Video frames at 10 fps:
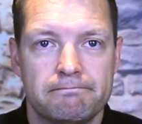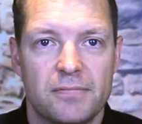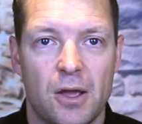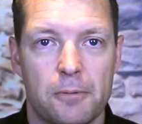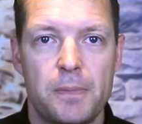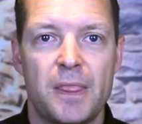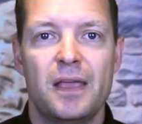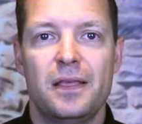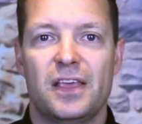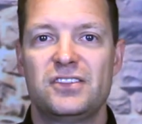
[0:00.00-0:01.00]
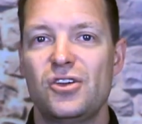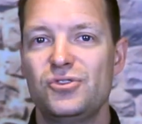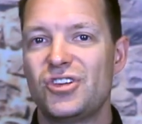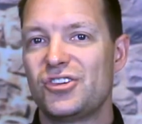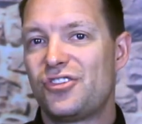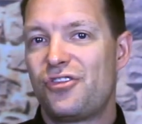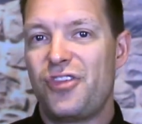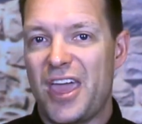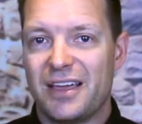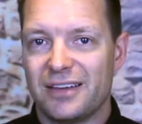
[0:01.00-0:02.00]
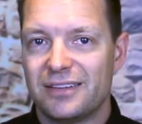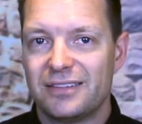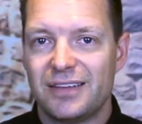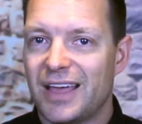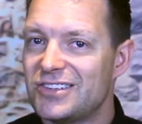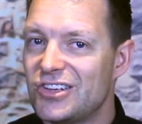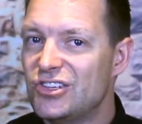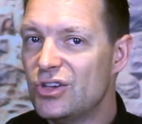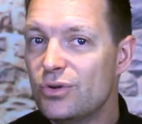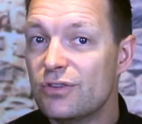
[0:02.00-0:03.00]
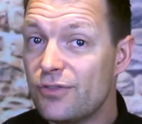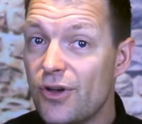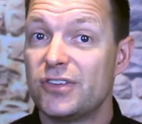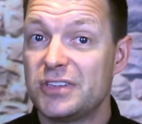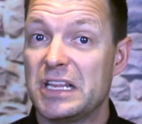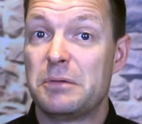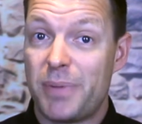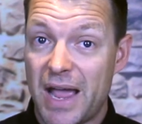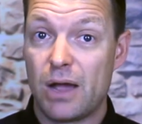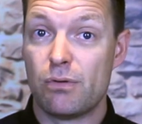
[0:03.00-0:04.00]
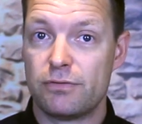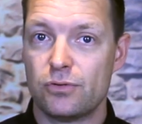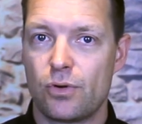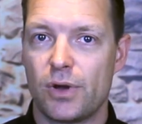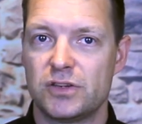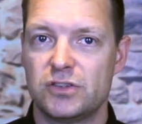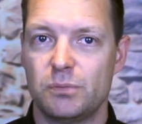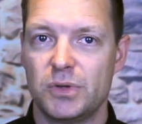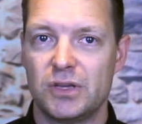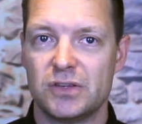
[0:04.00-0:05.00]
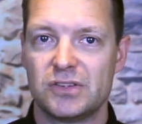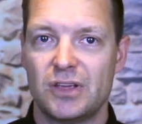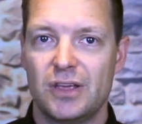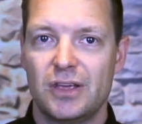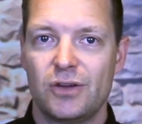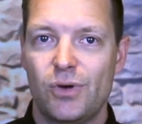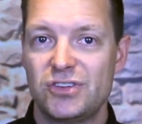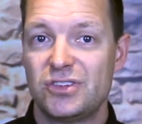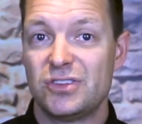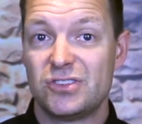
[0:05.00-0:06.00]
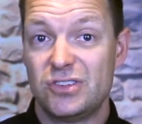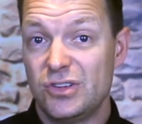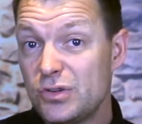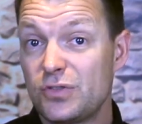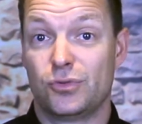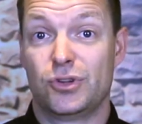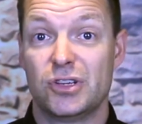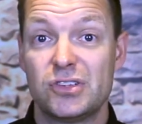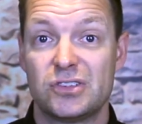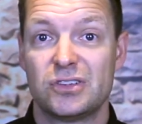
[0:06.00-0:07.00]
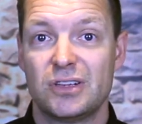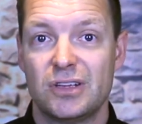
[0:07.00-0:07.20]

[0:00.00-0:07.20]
Now, there's no such thing as a universally powerful question because questions' usefulness